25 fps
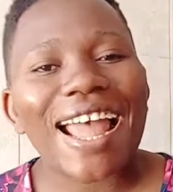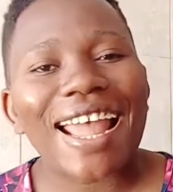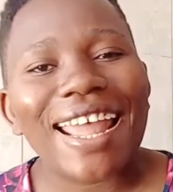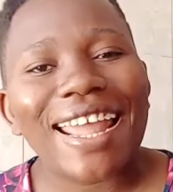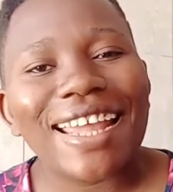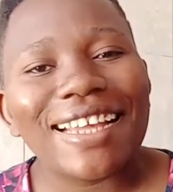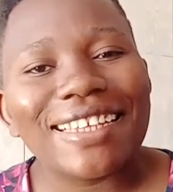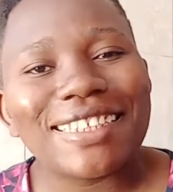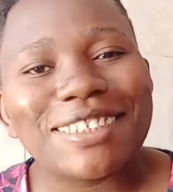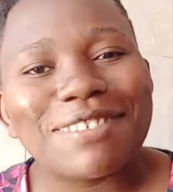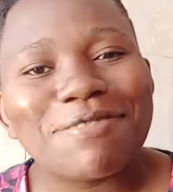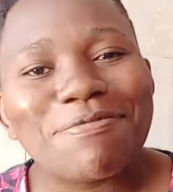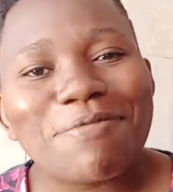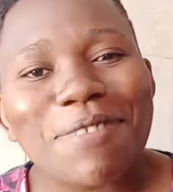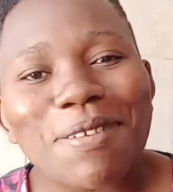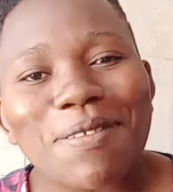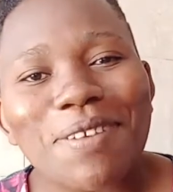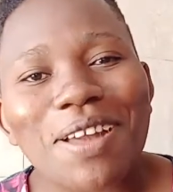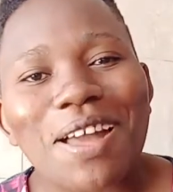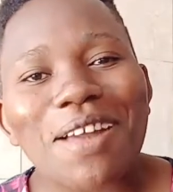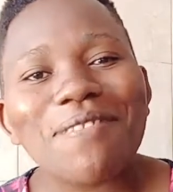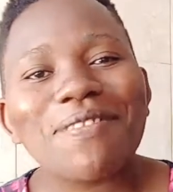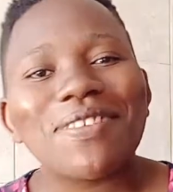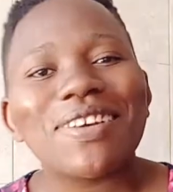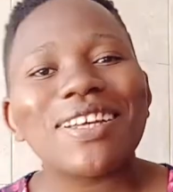hi super
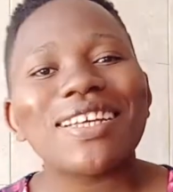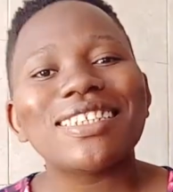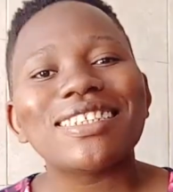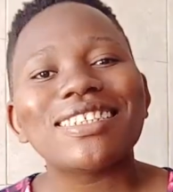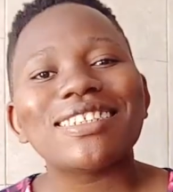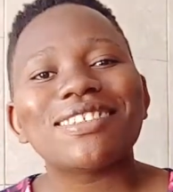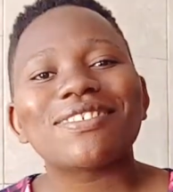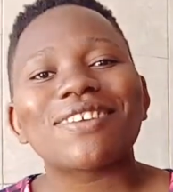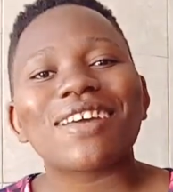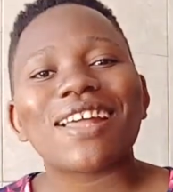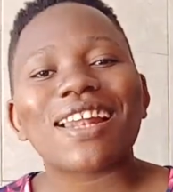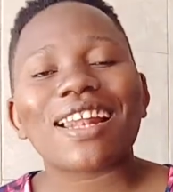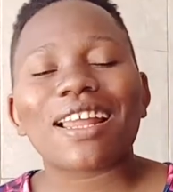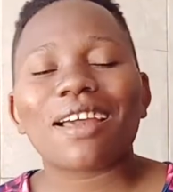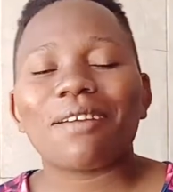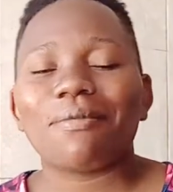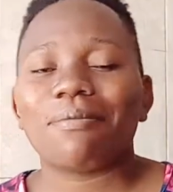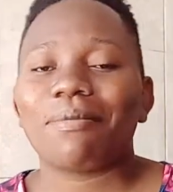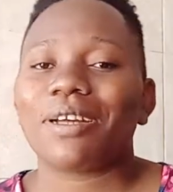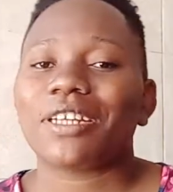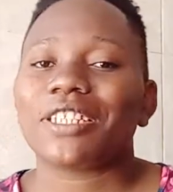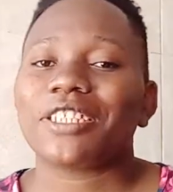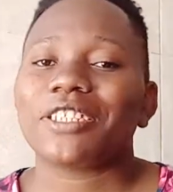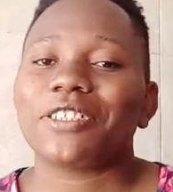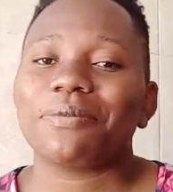mamas welcome
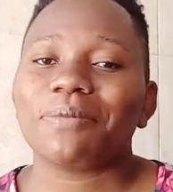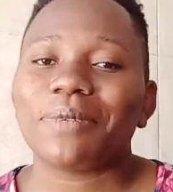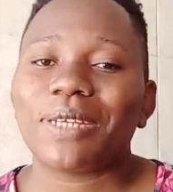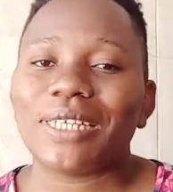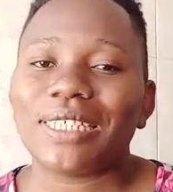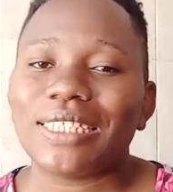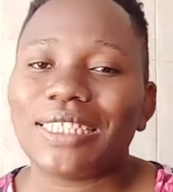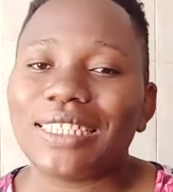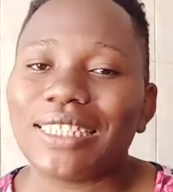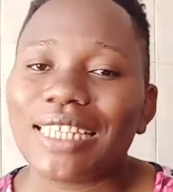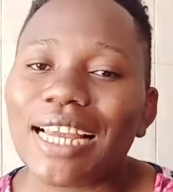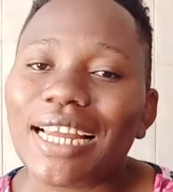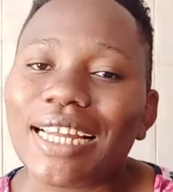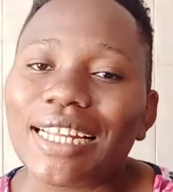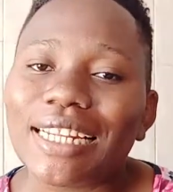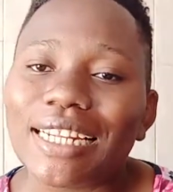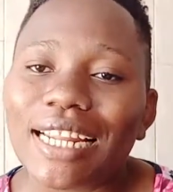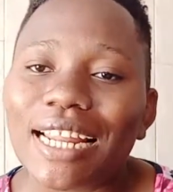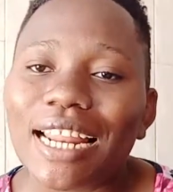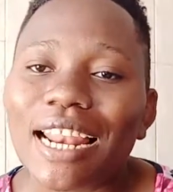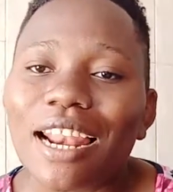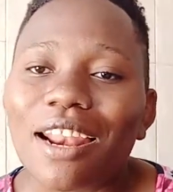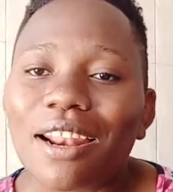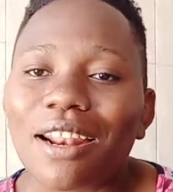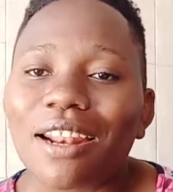back to my
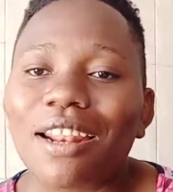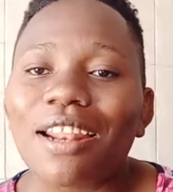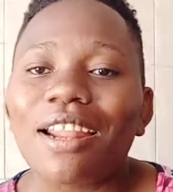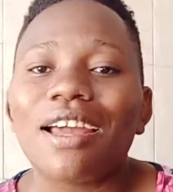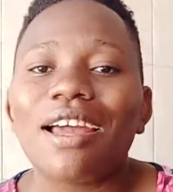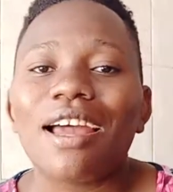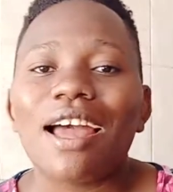channel